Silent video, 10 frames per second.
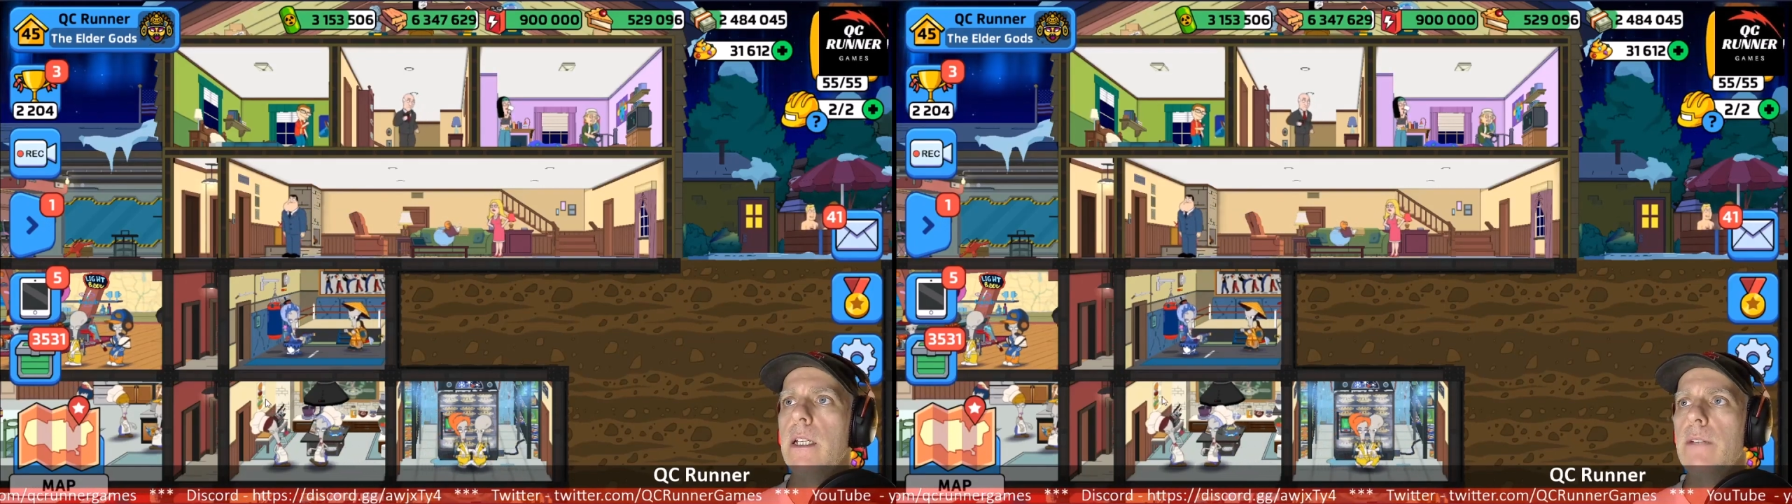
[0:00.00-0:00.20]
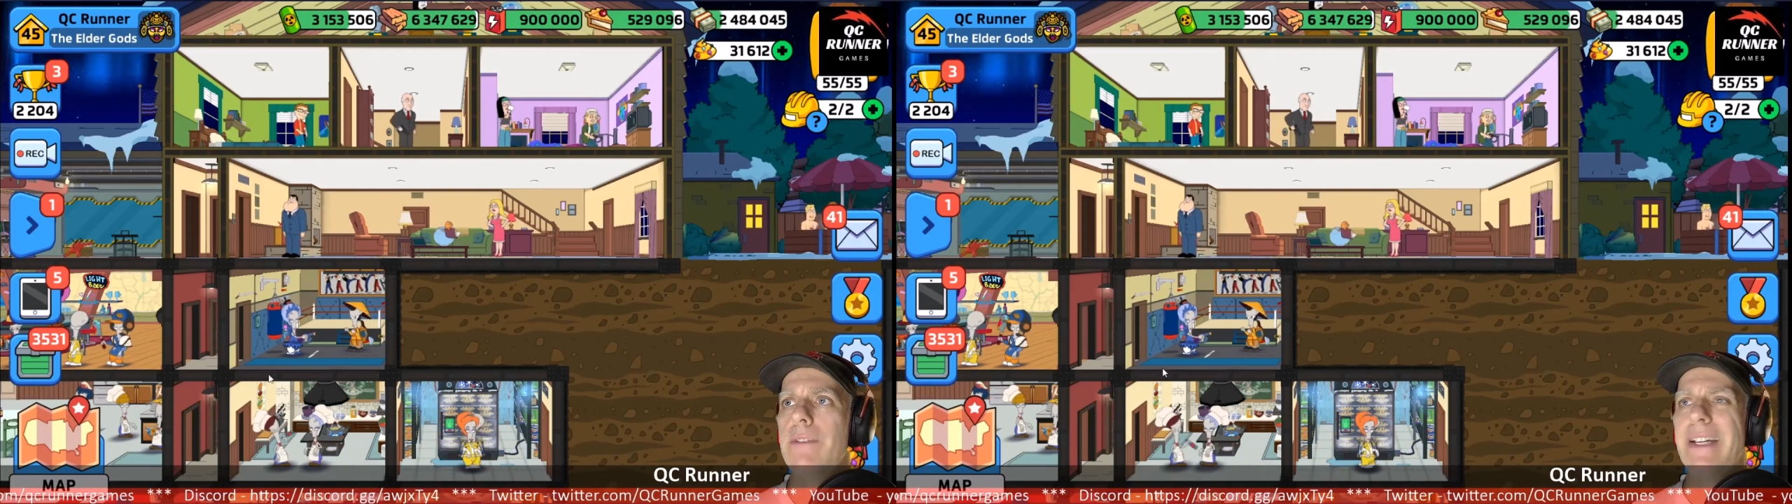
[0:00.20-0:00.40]

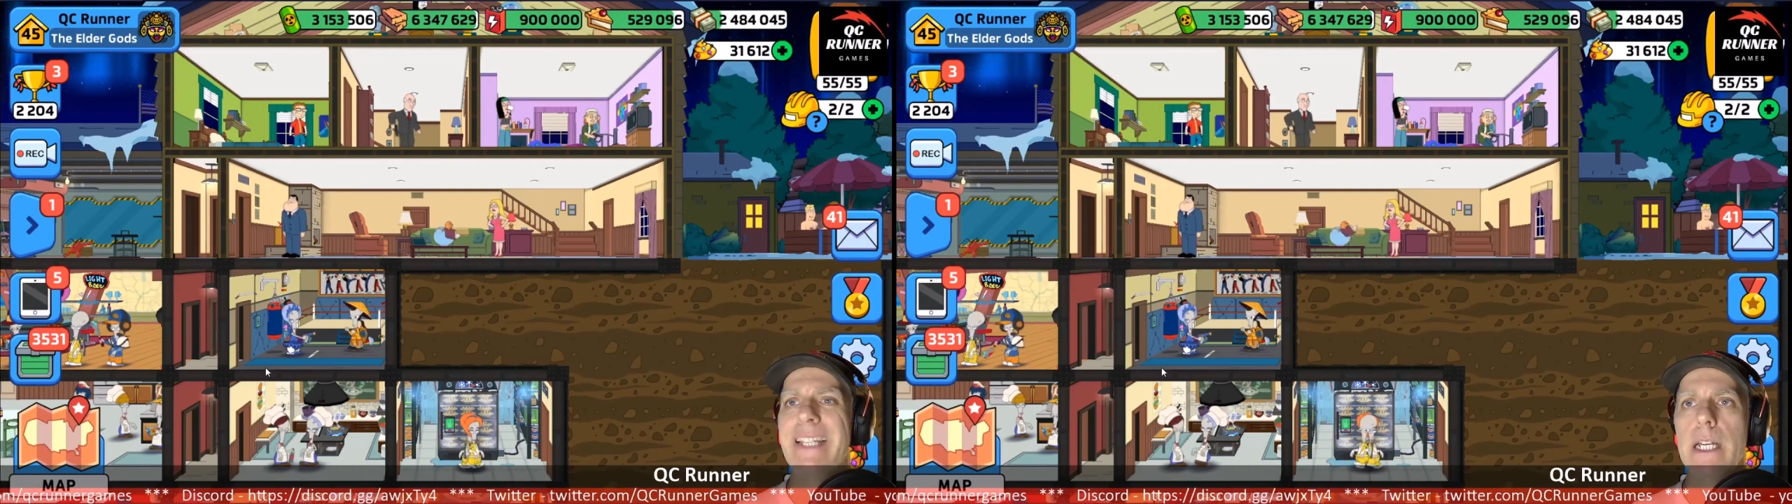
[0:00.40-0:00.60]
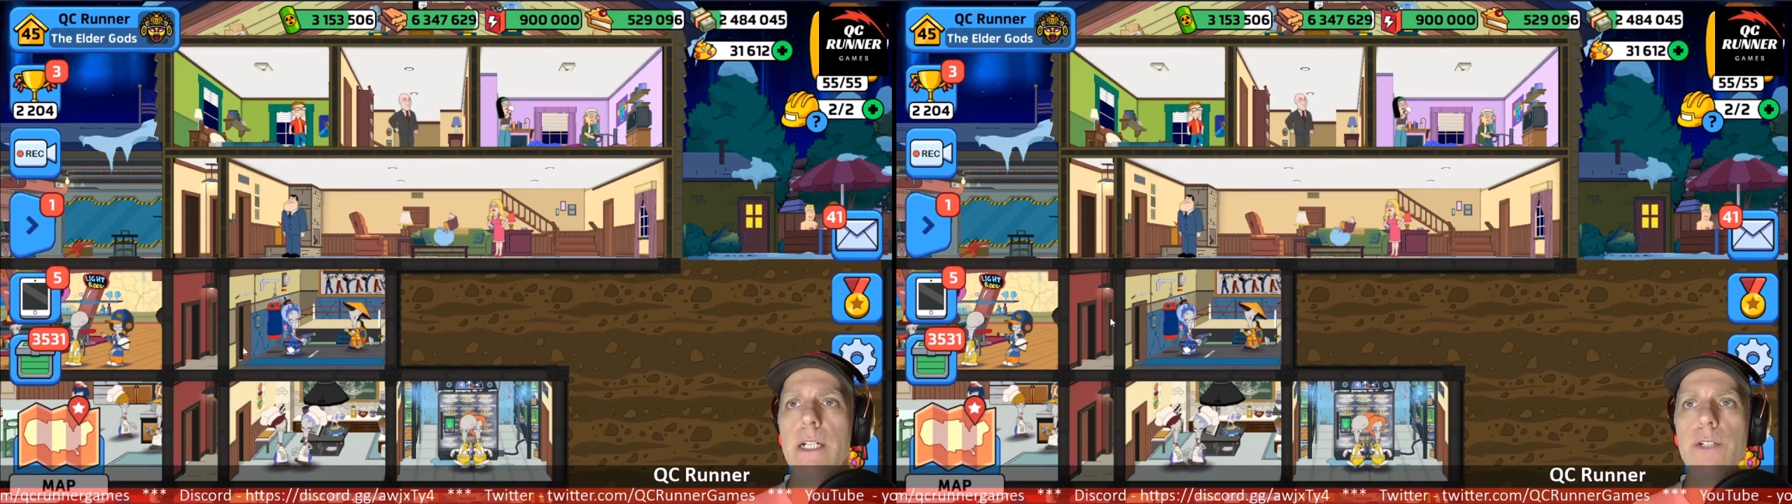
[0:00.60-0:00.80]
finally
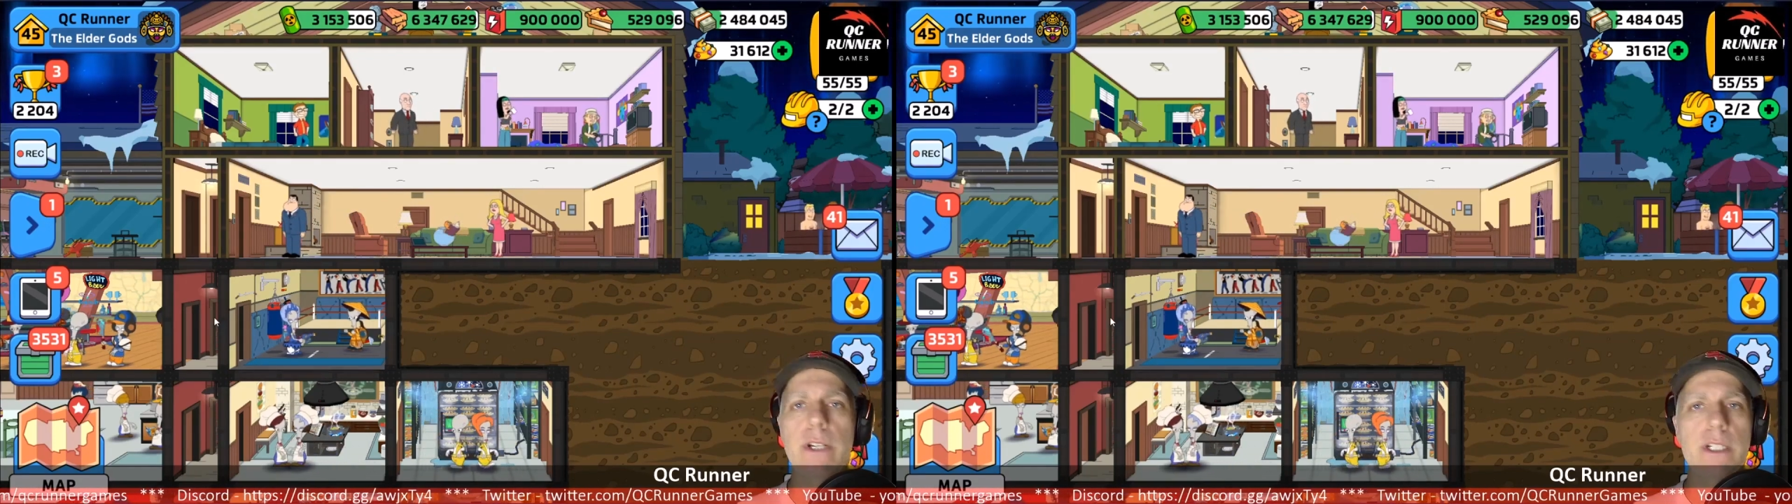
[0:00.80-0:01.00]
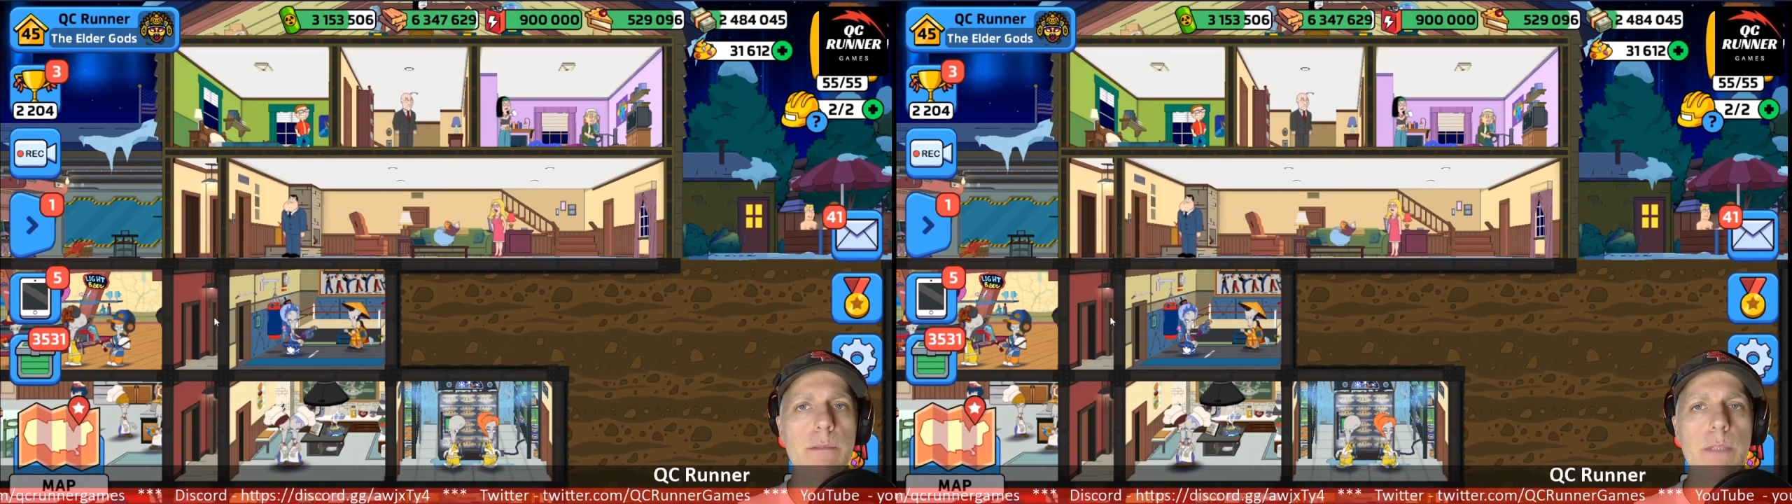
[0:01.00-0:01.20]
got a
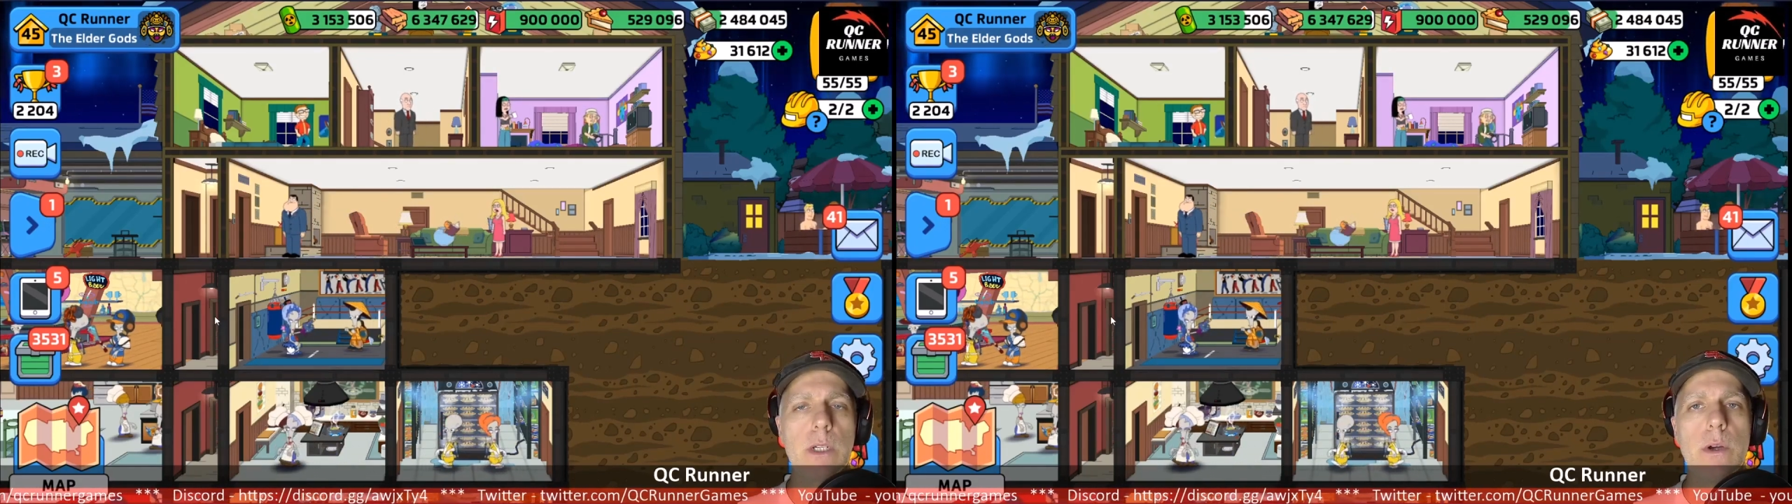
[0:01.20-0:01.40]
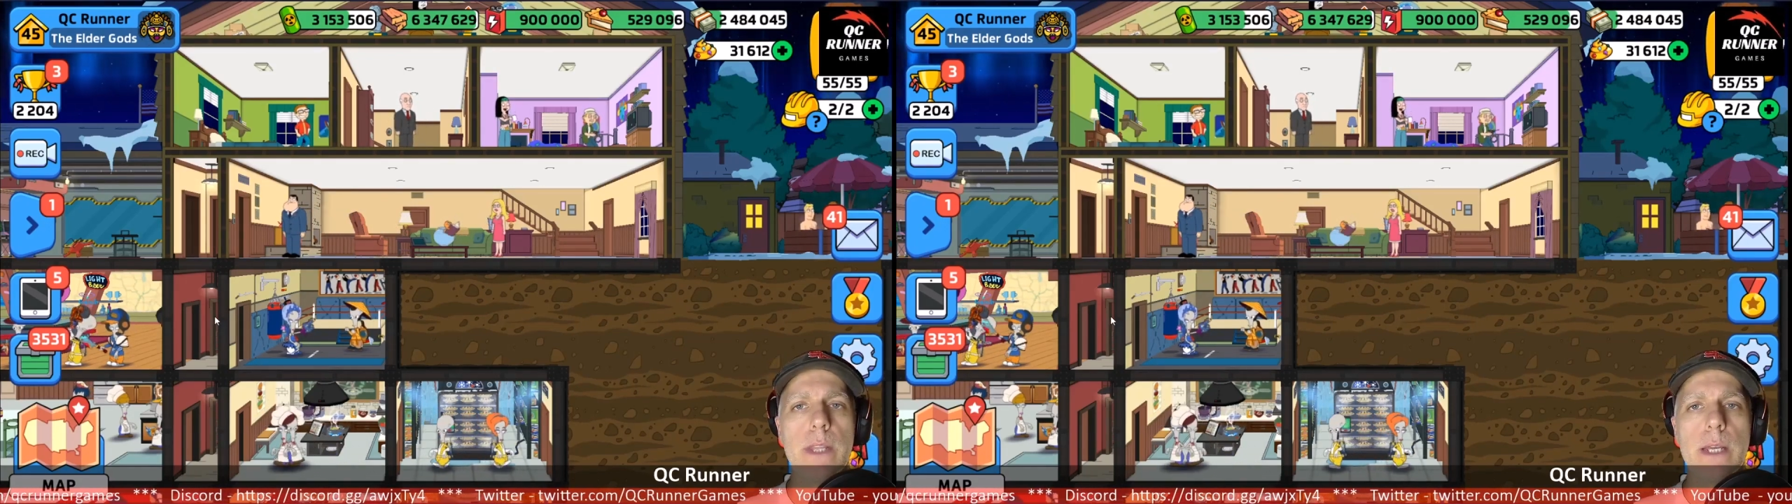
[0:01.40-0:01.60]
direction I'm going to go
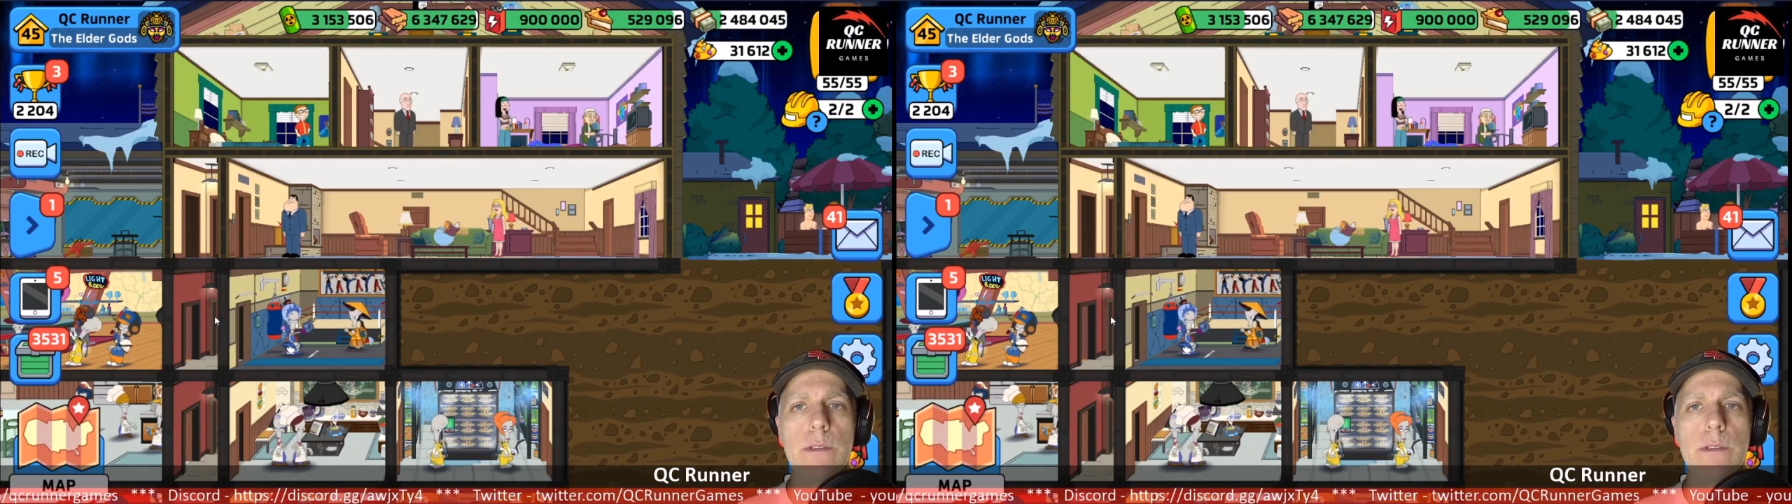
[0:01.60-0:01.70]
on that one.